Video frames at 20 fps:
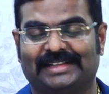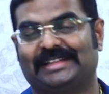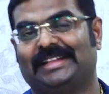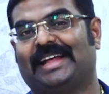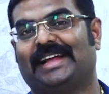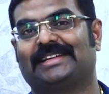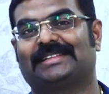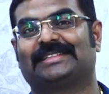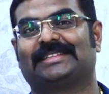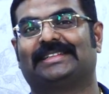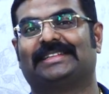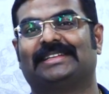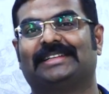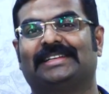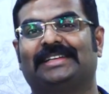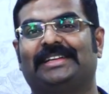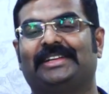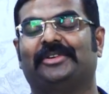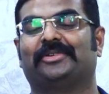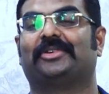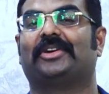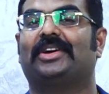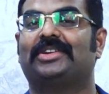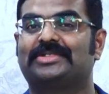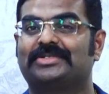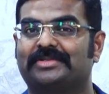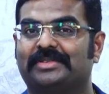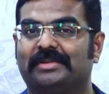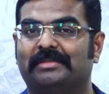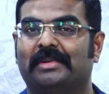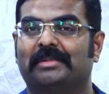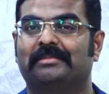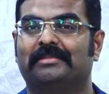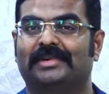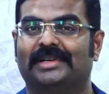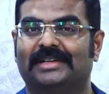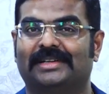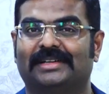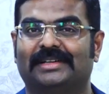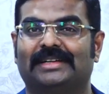that you got to
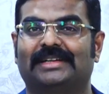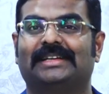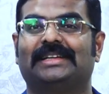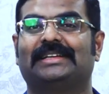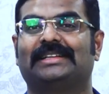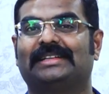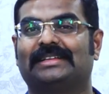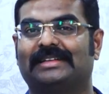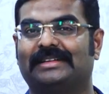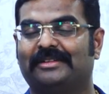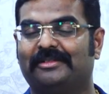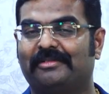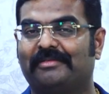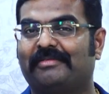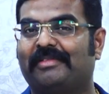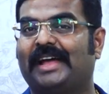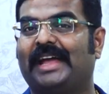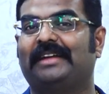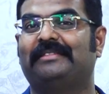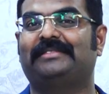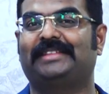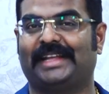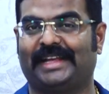remember 5